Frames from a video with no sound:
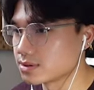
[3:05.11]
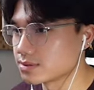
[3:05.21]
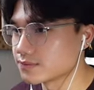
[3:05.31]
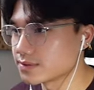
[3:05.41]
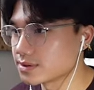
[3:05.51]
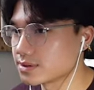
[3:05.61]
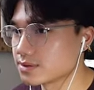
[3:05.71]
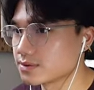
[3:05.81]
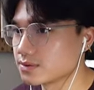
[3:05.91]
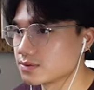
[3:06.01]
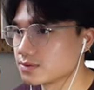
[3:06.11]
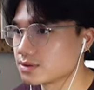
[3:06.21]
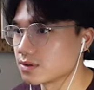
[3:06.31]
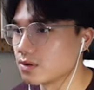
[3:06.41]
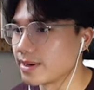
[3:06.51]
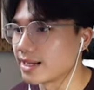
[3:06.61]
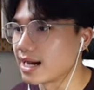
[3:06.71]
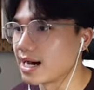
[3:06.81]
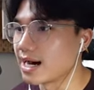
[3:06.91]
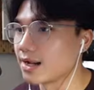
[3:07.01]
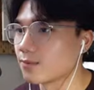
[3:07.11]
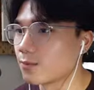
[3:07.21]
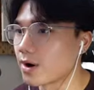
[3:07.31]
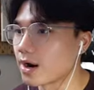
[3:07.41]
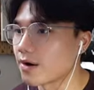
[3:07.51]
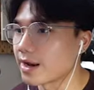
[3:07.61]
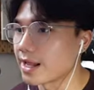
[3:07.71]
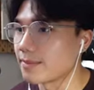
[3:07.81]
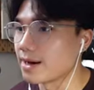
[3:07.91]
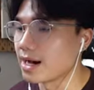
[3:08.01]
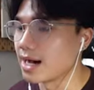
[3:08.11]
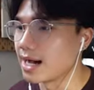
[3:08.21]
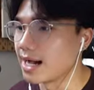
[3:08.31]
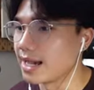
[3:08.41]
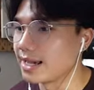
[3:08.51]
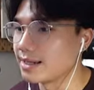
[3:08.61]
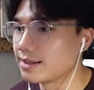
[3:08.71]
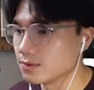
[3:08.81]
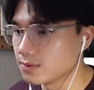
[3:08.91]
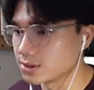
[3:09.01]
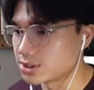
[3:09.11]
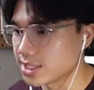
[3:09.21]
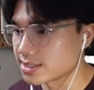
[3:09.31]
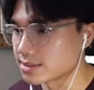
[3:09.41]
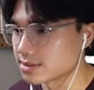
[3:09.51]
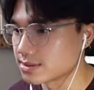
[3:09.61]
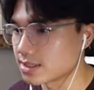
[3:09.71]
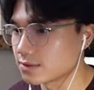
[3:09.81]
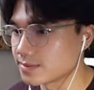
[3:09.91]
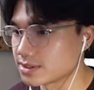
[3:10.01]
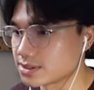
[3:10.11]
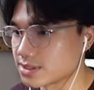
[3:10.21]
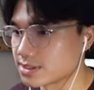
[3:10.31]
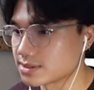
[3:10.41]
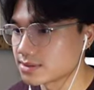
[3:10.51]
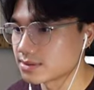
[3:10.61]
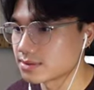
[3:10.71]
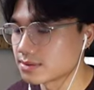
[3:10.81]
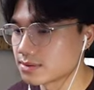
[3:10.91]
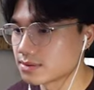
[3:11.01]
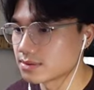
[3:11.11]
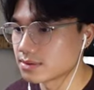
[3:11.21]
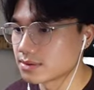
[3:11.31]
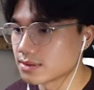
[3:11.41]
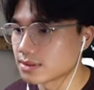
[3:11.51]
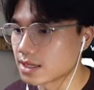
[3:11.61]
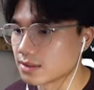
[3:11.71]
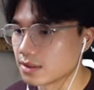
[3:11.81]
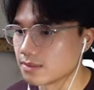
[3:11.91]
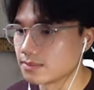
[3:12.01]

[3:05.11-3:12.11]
There's fucking ghosts. Oh my god, where am I? Ooh, a chest. I'll open the chest. Oh.